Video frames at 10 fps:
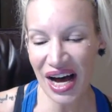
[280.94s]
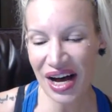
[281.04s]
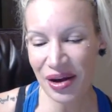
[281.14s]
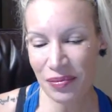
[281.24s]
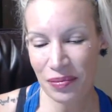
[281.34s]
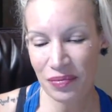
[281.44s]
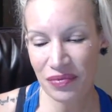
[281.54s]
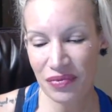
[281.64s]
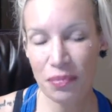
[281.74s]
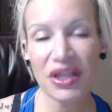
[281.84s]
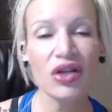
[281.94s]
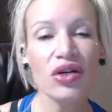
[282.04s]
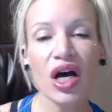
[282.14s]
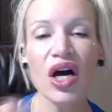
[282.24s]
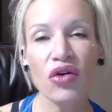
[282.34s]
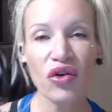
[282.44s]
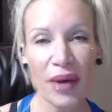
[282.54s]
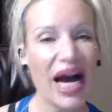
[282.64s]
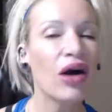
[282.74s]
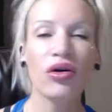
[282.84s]
um, but they're not
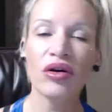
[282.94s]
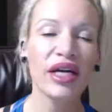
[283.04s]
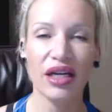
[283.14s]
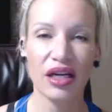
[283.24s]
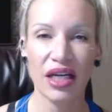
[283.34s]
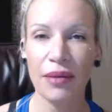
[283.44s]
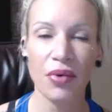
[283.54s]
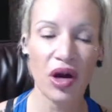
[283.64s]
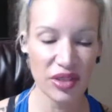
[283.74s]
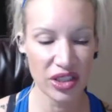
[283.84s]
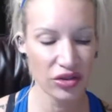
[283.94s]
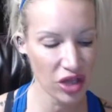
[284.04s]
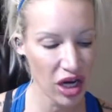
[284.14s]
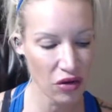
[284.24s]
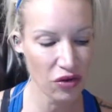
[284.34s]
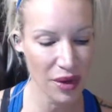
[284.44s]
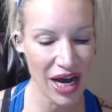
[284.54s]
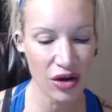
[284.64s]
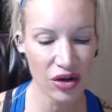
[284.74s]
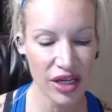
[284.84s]
overpowering. I promise they're not
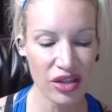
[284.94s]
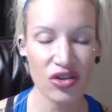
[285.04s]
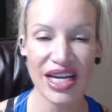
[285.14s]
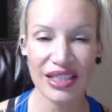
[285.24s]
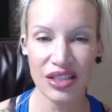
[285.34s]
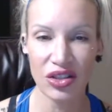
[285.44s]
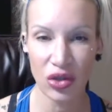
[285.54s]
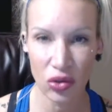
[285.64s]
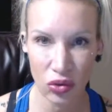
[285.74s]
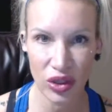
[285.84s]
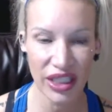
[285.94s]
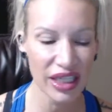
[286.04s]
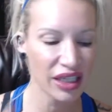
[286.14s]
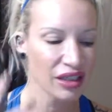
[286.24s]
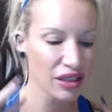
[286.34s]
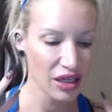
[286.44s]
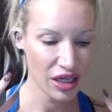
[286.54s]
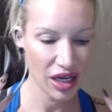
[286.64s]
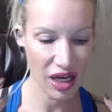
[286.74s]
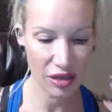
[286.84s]
overpowering. They're nice and cooling,
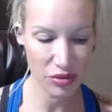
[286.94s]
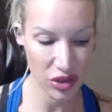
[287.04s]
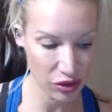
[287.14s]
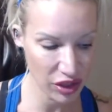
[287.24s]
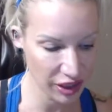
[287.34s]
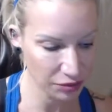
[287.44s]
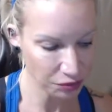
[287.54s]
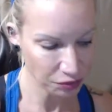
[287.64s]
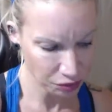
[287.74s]
um, soothing.